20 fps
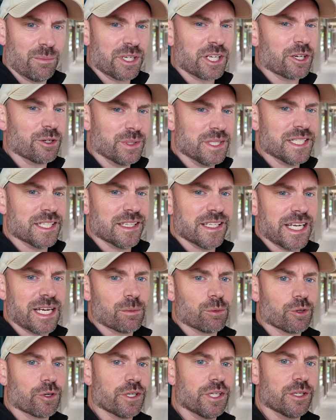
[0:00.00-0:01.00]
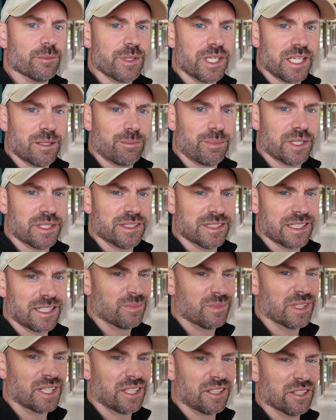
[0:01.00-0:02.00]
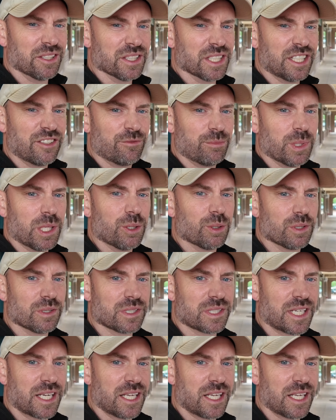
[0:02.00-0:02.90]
I'm gonna go into the neighborhood in a minute, but letting the leaf blowers